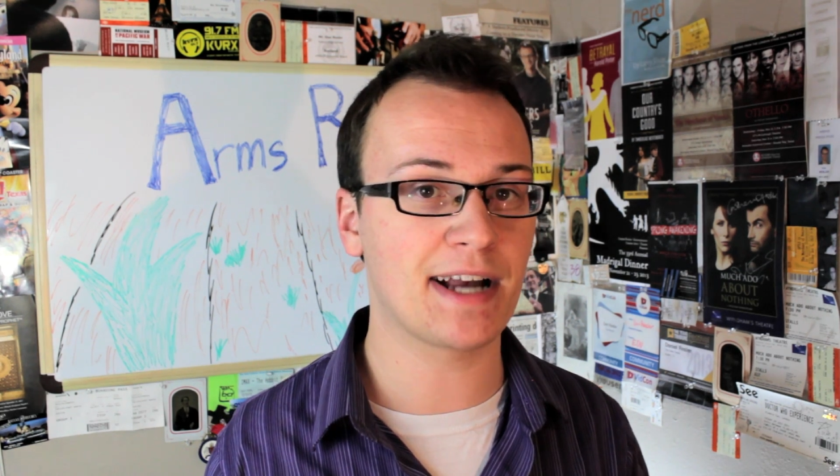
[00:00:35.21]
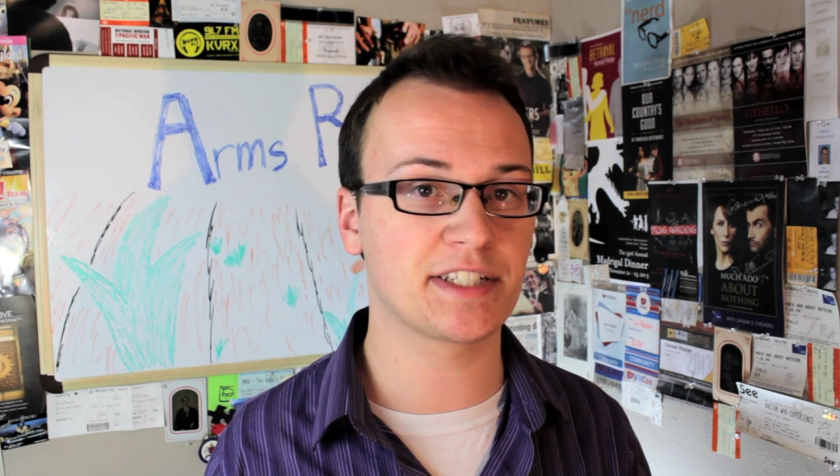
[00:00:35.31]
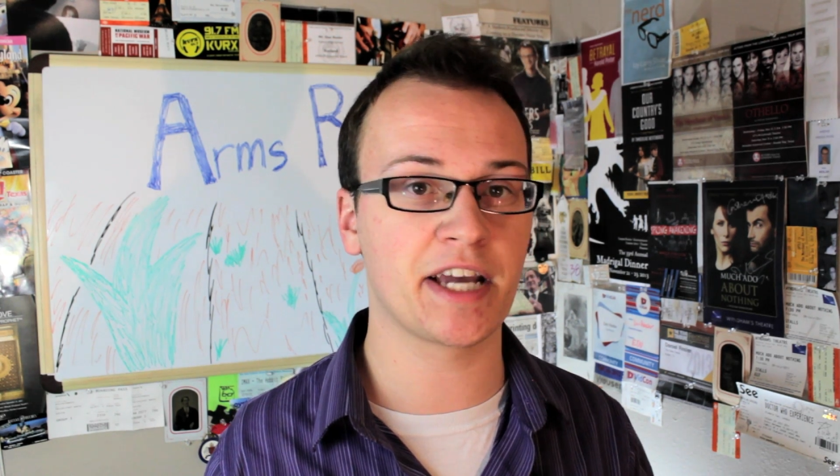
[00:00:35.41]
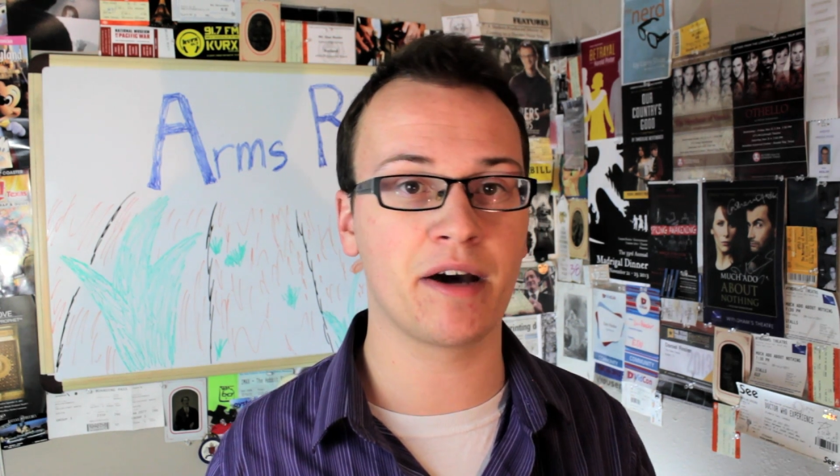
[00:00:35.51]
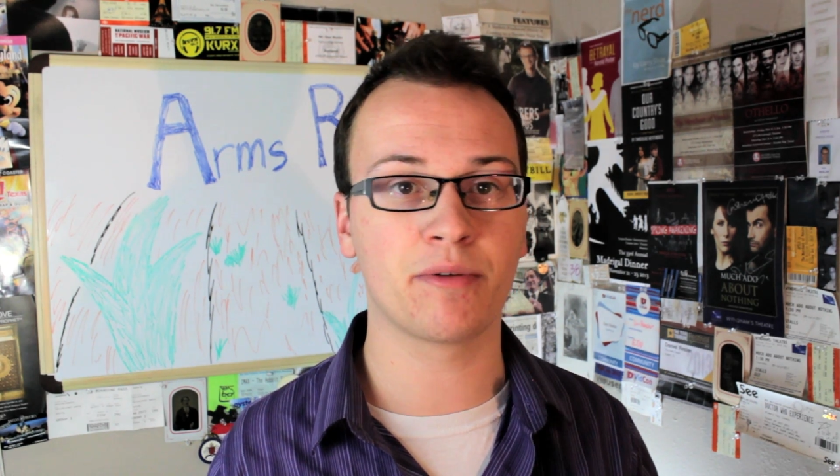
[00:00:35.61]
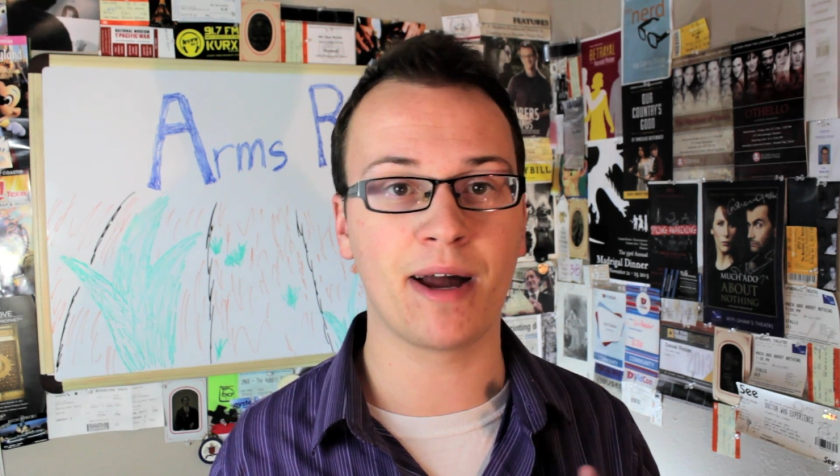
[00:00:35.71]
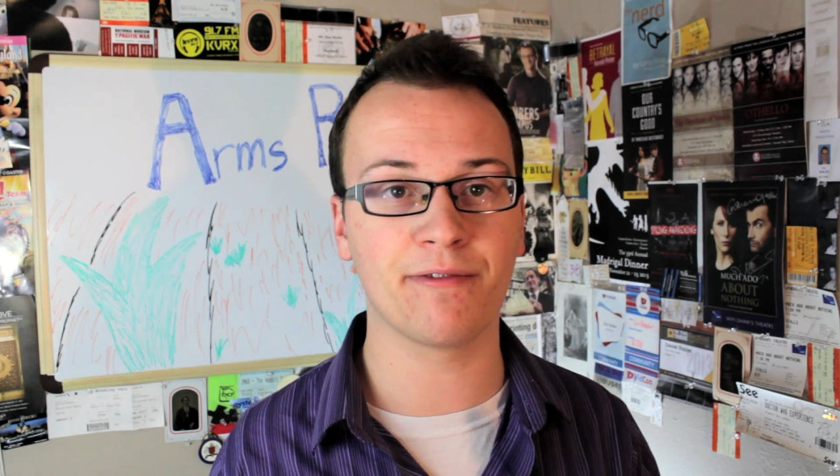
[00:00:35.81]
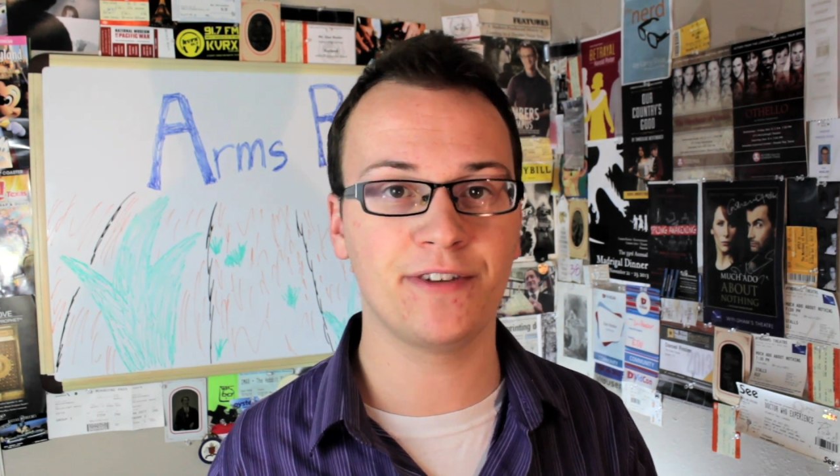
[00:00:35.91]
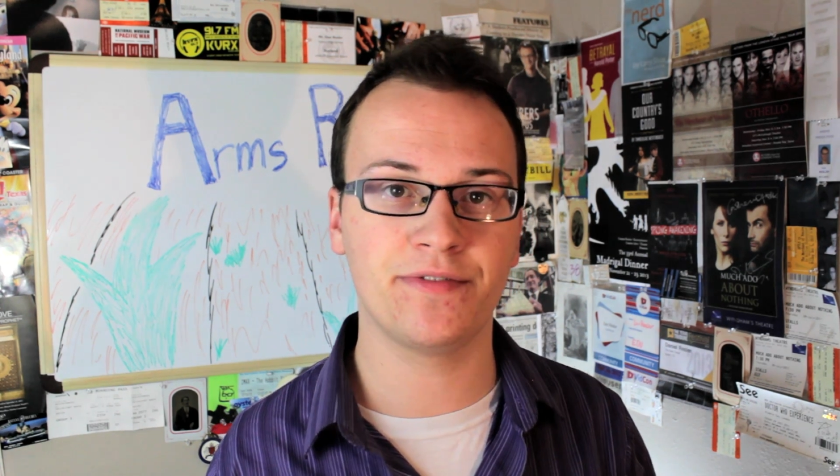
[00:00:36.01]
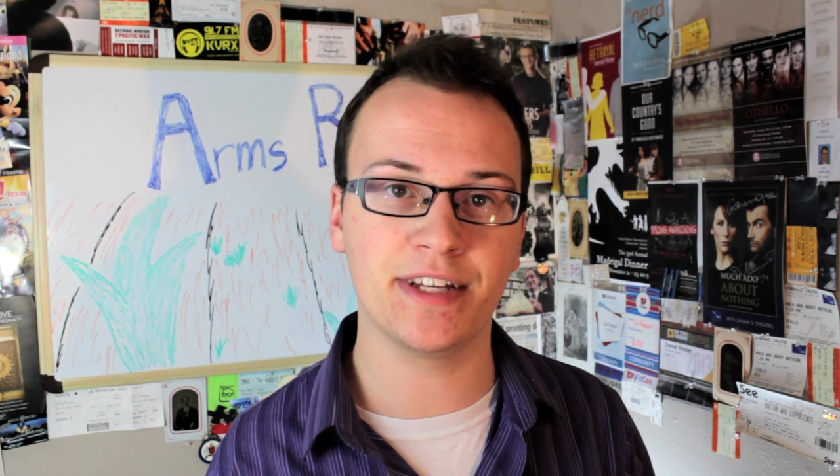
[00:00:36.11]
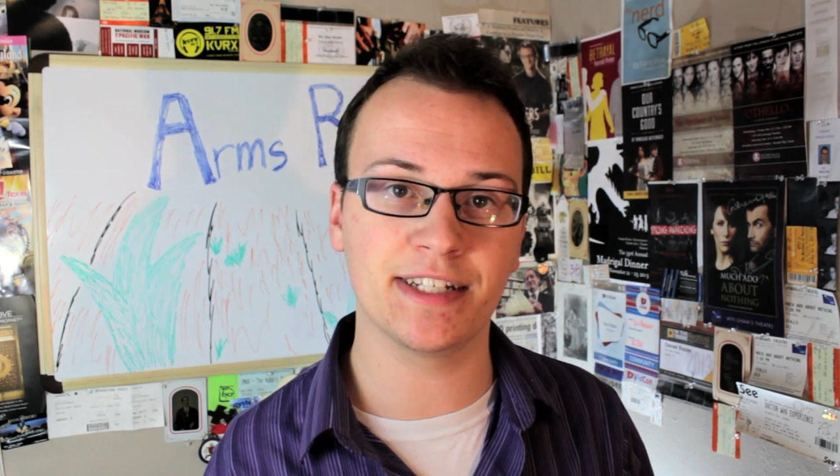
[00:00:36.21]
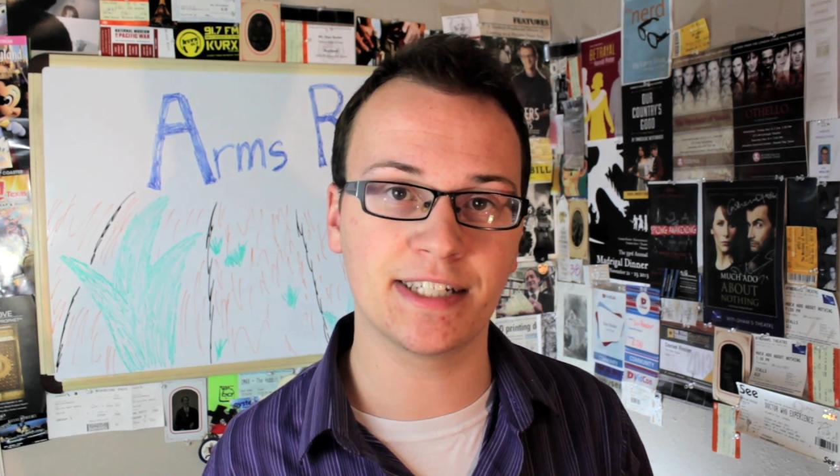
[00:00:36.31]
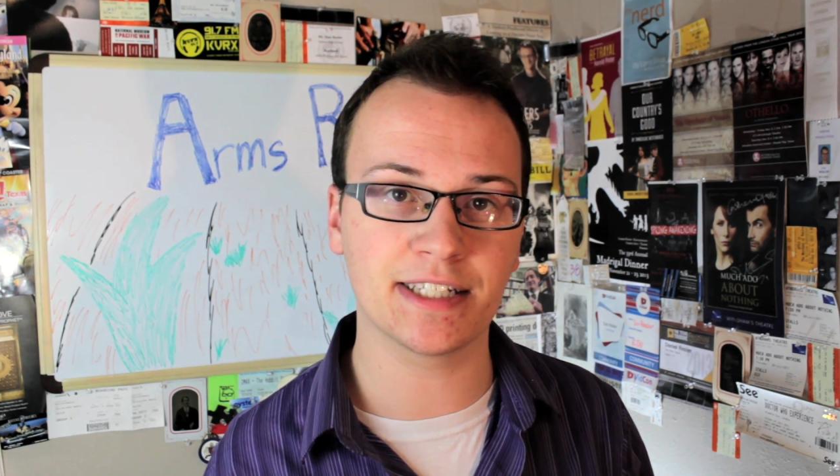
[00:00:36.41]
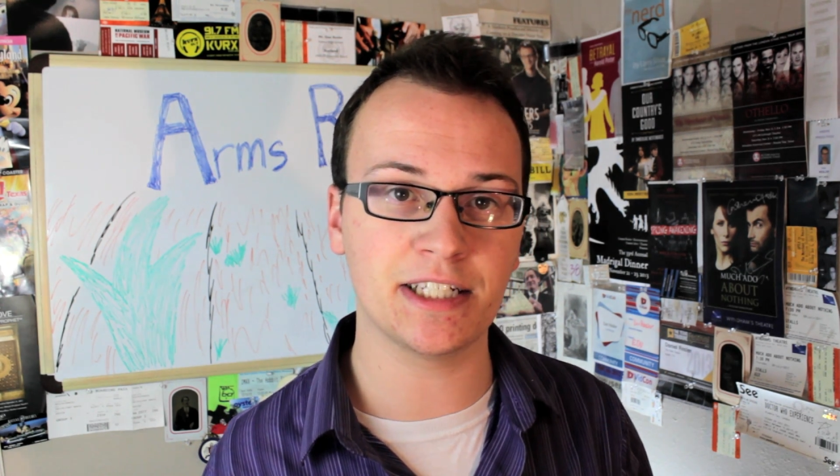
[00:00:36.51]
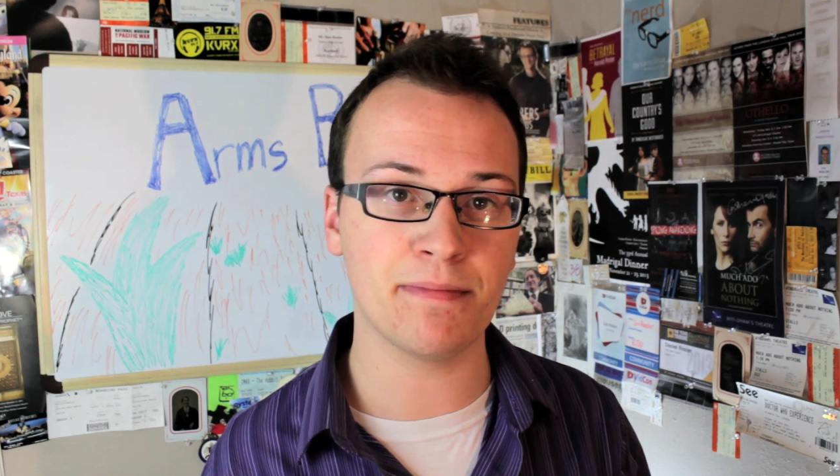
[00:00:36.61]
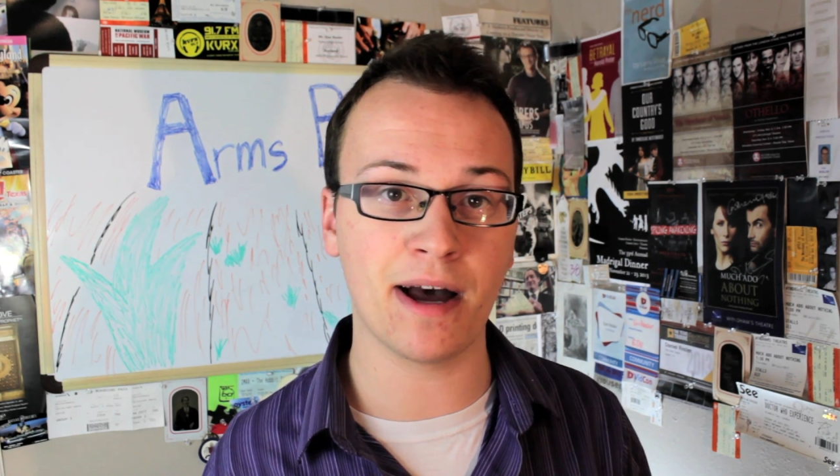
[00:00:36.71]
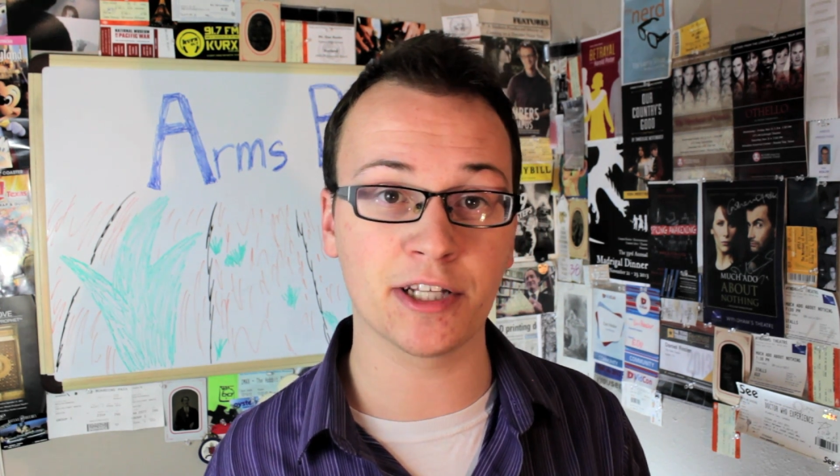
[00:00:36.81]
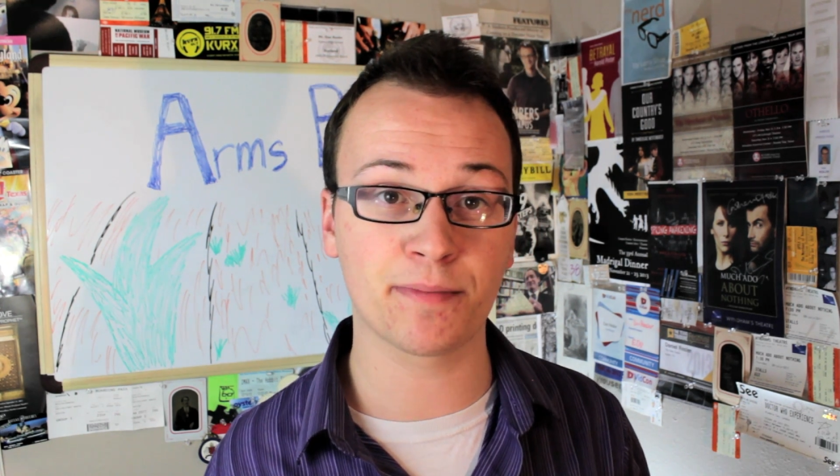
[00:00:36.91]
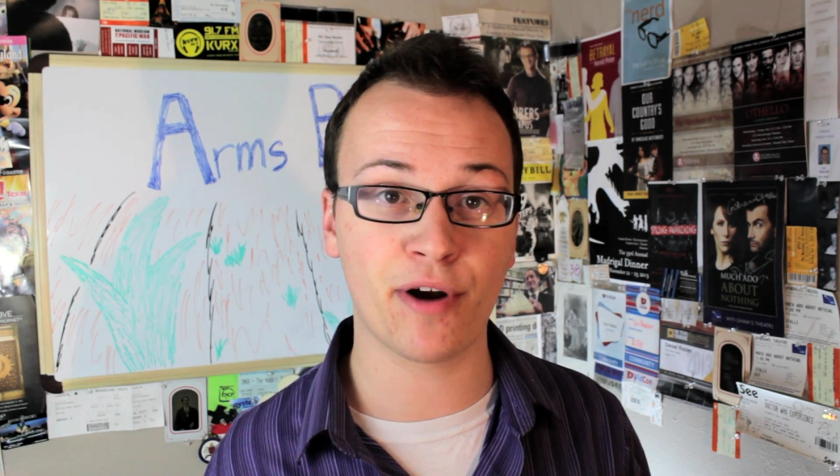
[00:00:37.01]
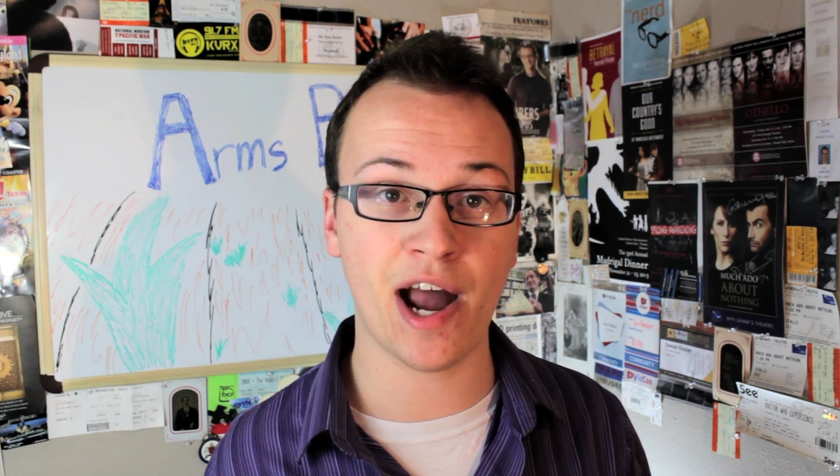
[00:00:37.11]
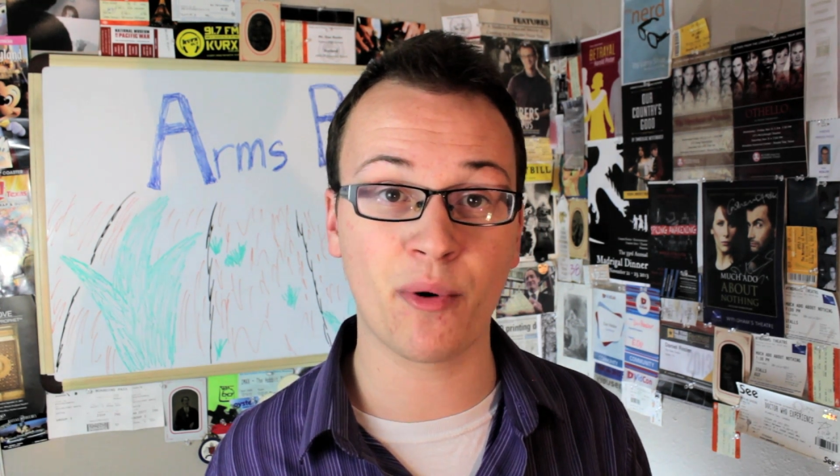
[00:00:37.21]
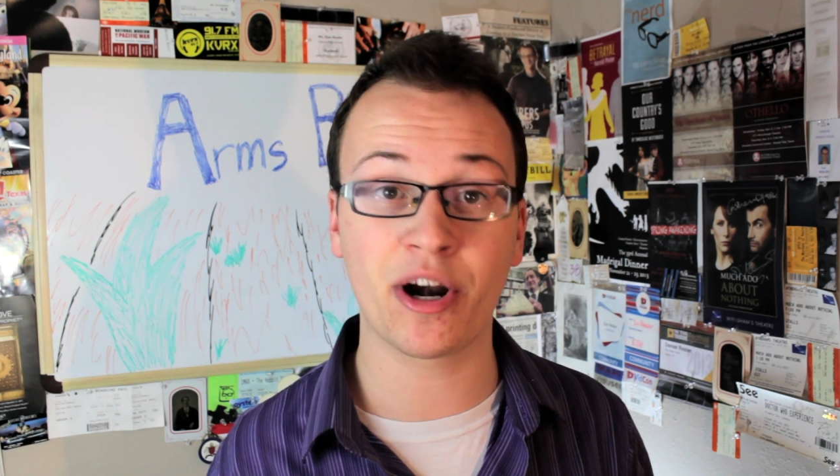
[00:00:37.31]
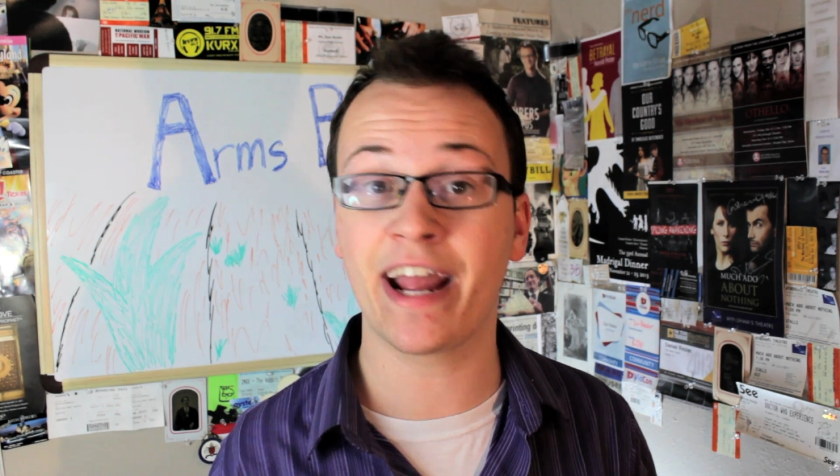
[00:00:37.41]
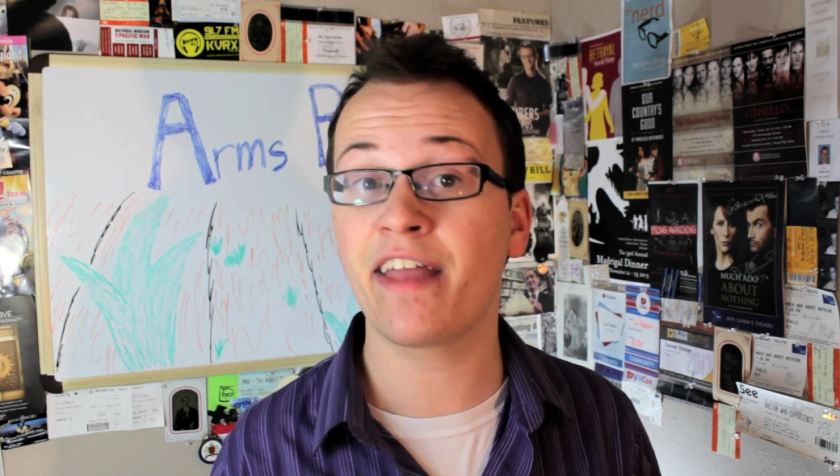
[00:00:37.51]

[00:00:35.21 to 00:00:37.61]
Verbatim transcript: maxing out around 50 to 60 miles per hour,